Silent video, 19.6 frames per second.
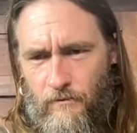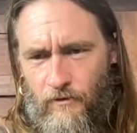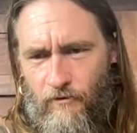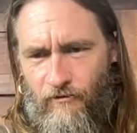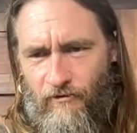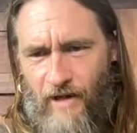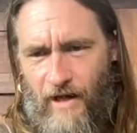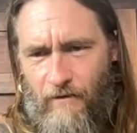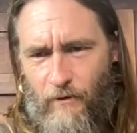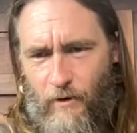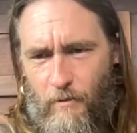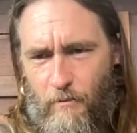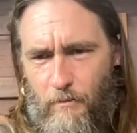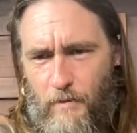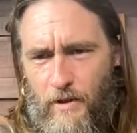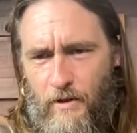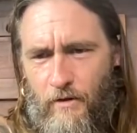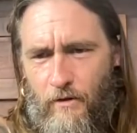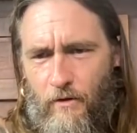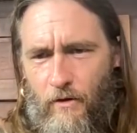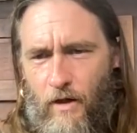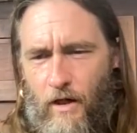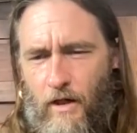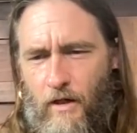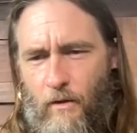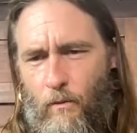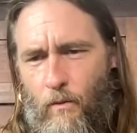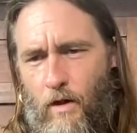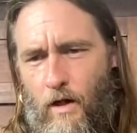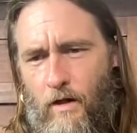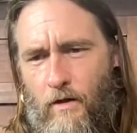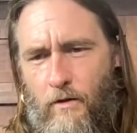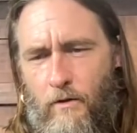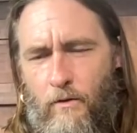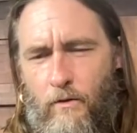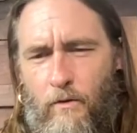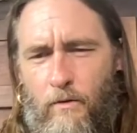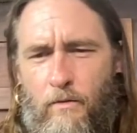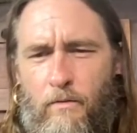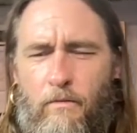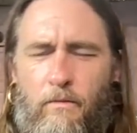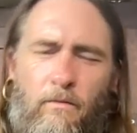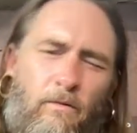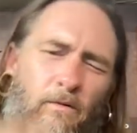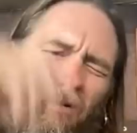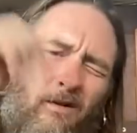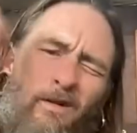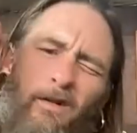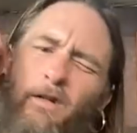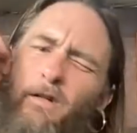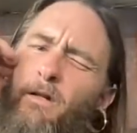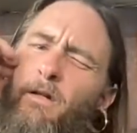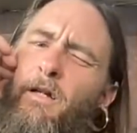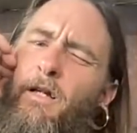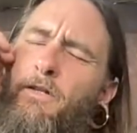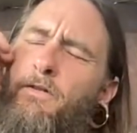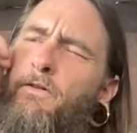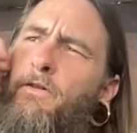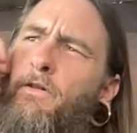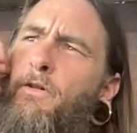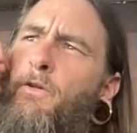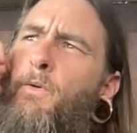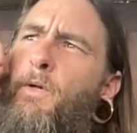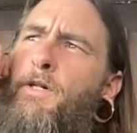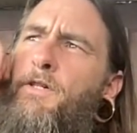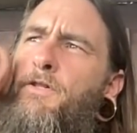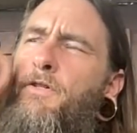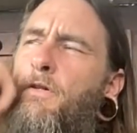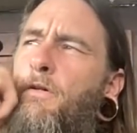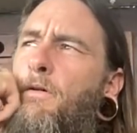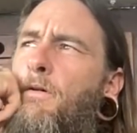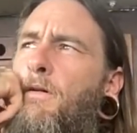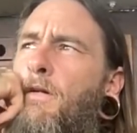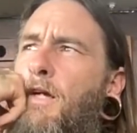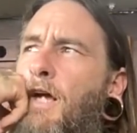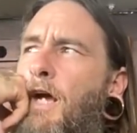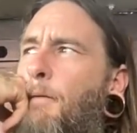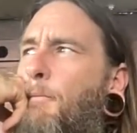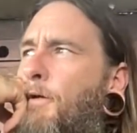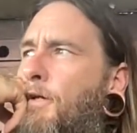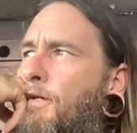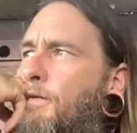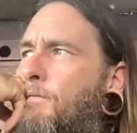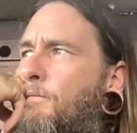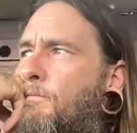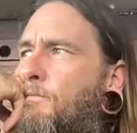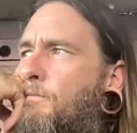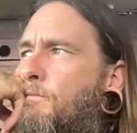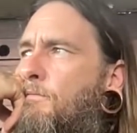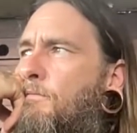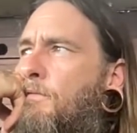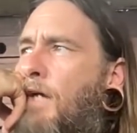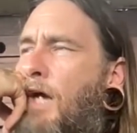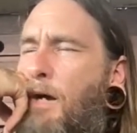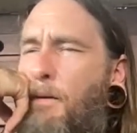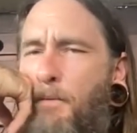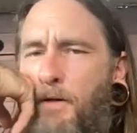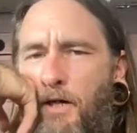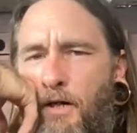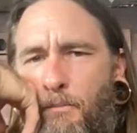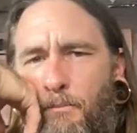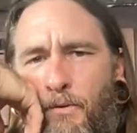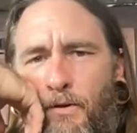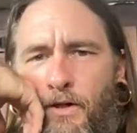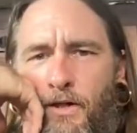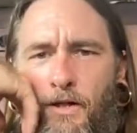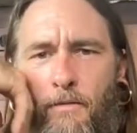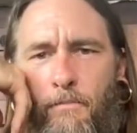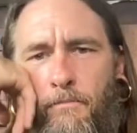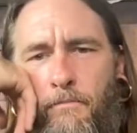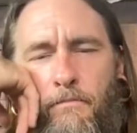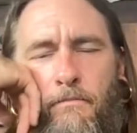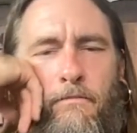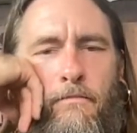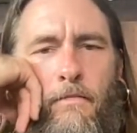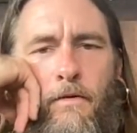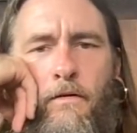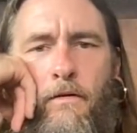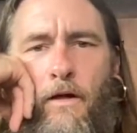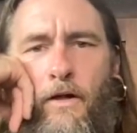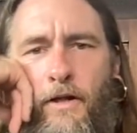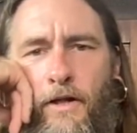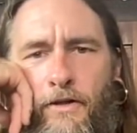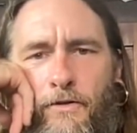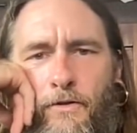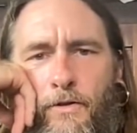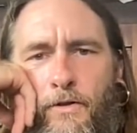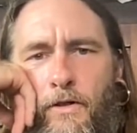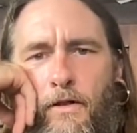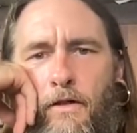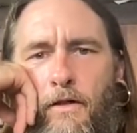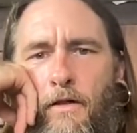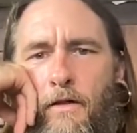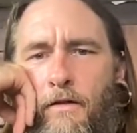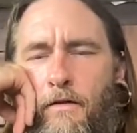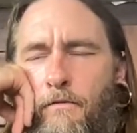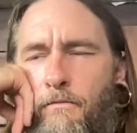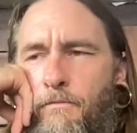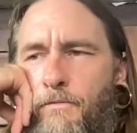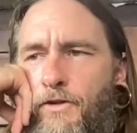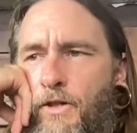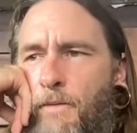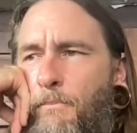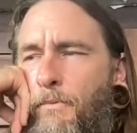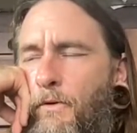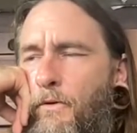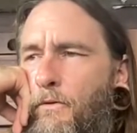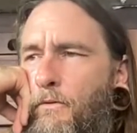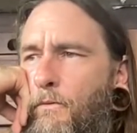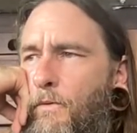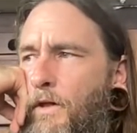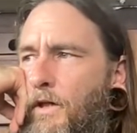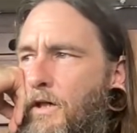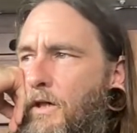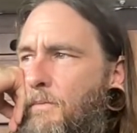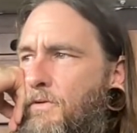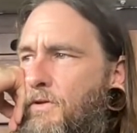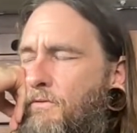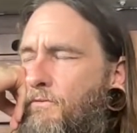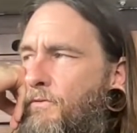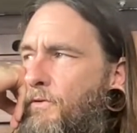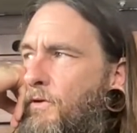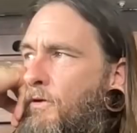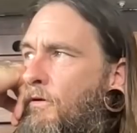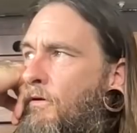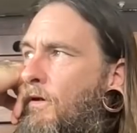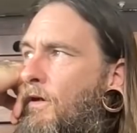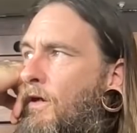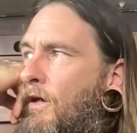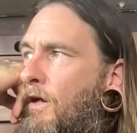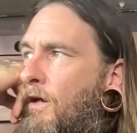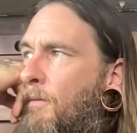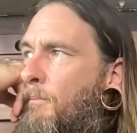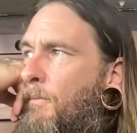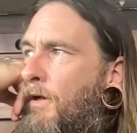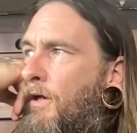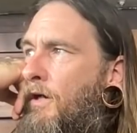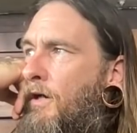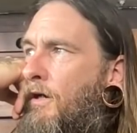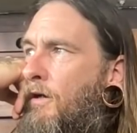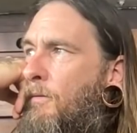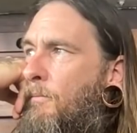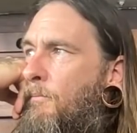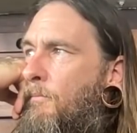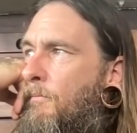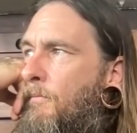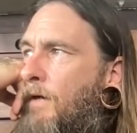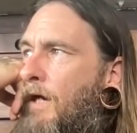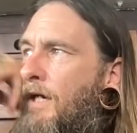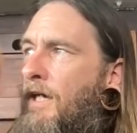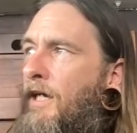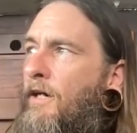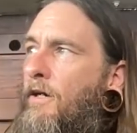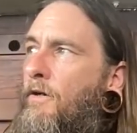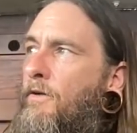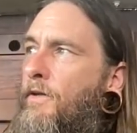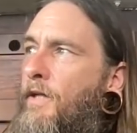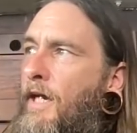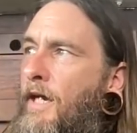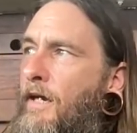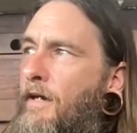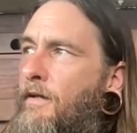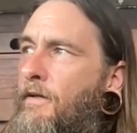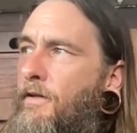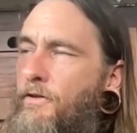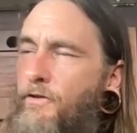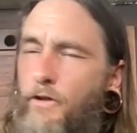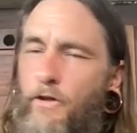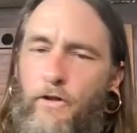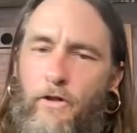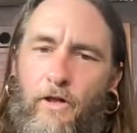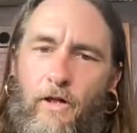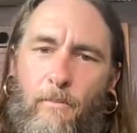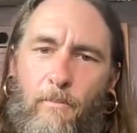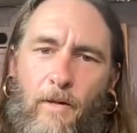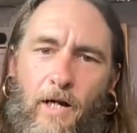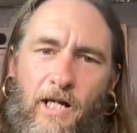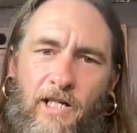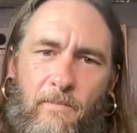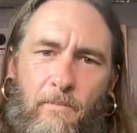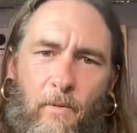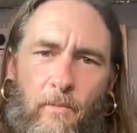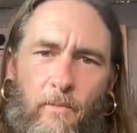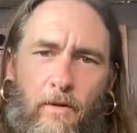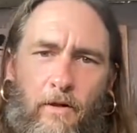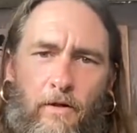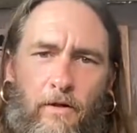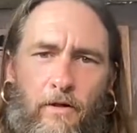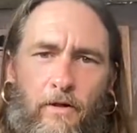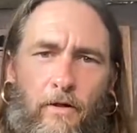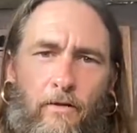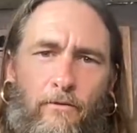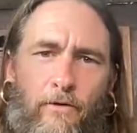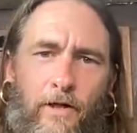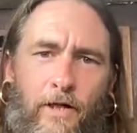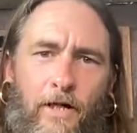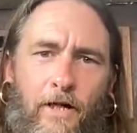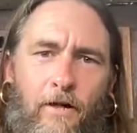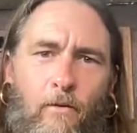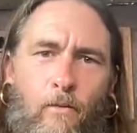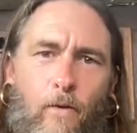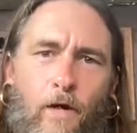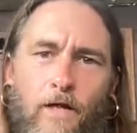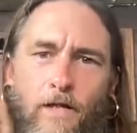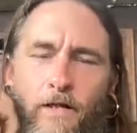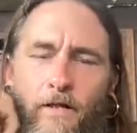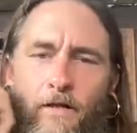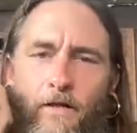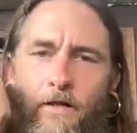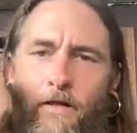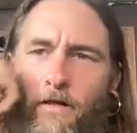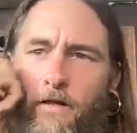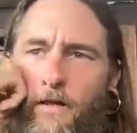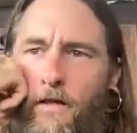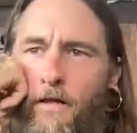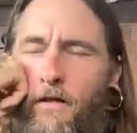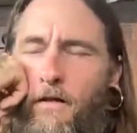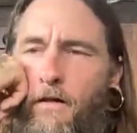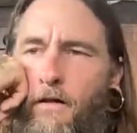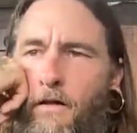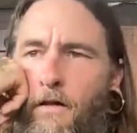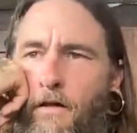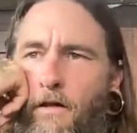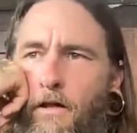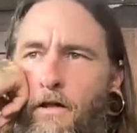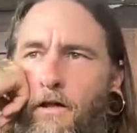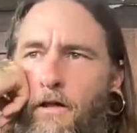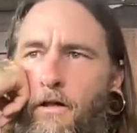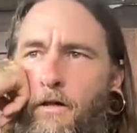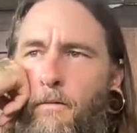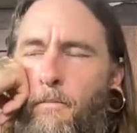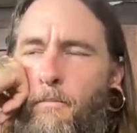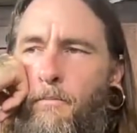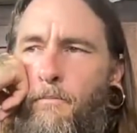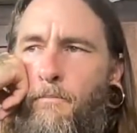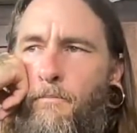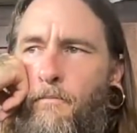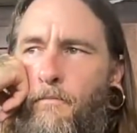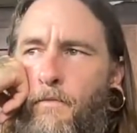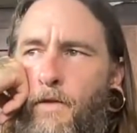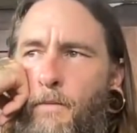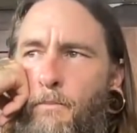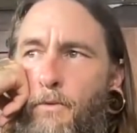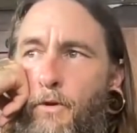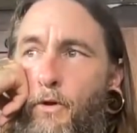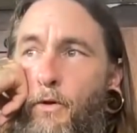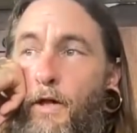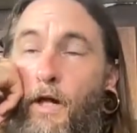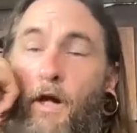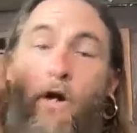Favorite meal on Oahu? That's a good question. I'm pretty uninteresting and simple when it comes to food, but there's a good Impossible Burger over here at Waikiki brewery.